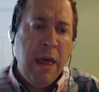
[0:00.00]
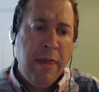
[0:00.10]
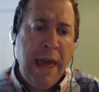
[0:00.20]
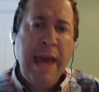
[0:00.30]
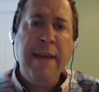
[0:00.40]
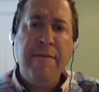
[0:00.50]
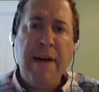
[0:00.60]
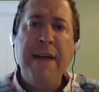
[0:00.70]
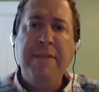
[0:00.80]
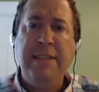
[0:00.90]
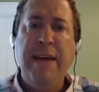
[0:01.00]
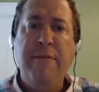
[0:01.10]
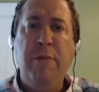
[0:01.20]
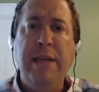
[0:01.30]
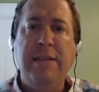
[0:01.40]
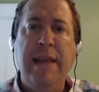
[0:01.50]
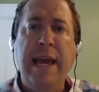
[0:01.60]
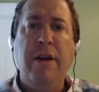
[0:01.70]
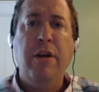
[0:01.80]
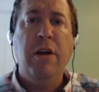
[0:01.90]
Then 5 to 7 weeks
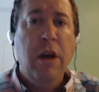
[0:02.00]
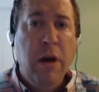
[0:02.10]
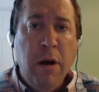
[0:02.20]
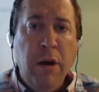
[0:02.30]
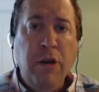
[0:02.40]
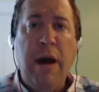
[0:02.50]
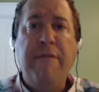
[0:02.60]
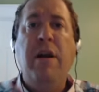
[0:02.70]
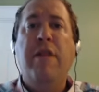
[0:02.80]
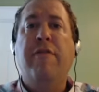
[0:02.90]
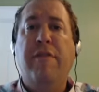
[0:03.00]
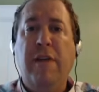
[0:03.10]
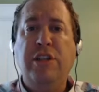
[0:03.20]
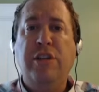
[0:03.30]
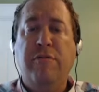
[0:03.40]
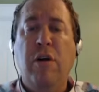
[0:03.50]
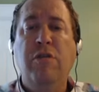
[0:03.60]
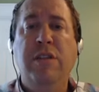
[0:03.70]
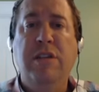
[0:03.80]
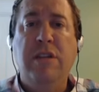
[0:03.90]
later, you'll have another flush of
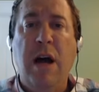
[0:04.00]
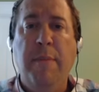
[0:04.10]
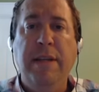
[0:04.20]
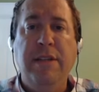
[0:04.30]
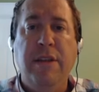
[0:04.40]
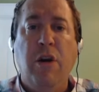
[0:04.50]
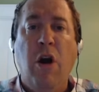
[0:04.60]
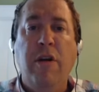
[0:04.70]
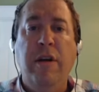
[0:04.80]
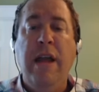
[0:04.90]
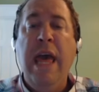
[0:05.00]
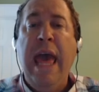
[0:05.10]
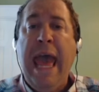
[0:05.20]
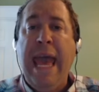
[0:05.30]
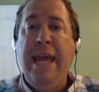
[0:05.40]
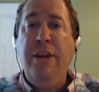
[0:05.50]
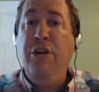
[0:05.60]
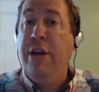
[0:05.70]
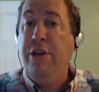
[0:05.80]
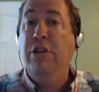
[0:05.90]
roses come into the garden. And
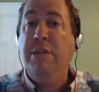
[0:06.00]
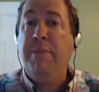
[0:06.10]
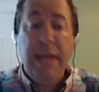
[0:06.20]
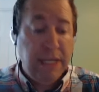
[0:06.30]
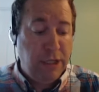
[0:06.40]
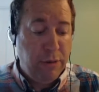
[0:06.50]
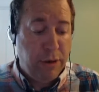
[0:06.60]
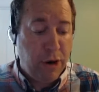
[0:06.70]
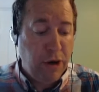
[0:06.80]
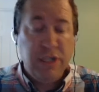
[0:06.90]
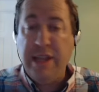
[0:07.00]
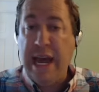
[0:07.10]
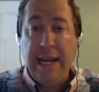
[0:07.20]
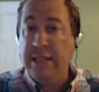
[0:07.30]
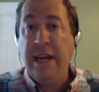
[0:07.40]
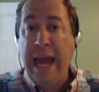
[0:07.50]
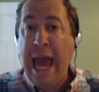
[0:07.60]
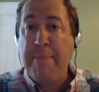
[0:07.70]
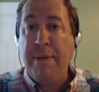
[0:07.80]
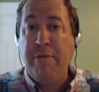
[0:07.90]
you can do some things to encourage that. It's going to
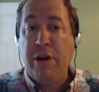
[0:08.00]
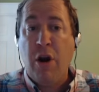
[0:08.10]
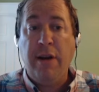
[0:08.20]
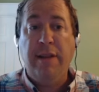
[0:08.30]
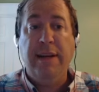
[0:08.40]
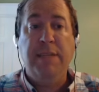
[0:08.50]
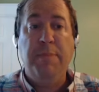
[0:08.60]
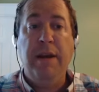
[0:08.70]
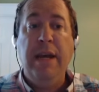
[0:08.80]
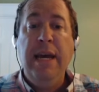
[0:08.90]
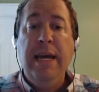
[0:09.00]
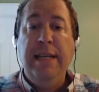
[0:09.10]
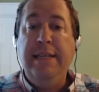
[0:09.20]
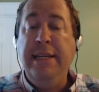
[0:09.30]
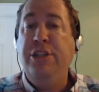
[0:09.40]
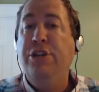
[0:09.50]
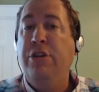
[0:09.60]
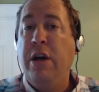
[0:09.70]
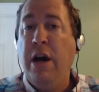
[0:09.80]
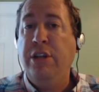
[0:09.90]
happen regardless, but did
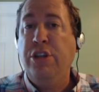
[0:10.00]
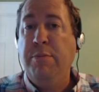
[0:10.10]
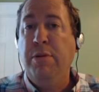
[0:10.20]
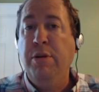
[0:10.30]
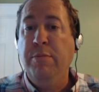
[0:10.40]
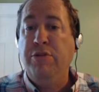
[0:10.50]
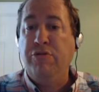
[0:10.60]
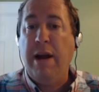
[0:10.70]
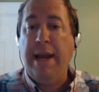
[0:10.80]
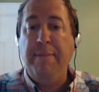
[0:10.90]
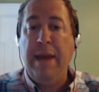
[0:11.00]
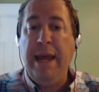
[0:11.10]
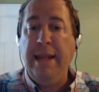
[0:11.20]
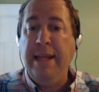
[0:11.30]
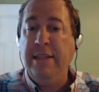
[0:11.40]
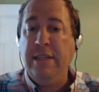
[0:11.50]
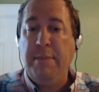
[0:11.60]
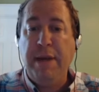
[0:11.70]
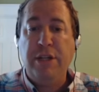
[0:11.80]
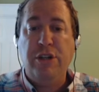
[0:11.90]
you cut your blooms right? And this is
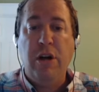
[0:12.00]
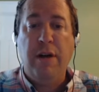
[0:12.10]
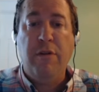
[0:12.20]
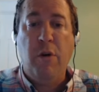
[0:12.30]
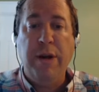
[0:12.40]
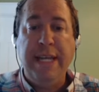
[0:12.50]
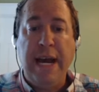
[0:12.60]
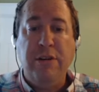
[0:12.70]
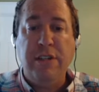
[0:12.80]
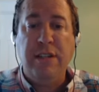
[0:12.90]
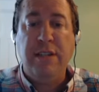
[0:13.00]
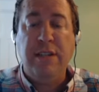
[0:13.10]
a picture of going down just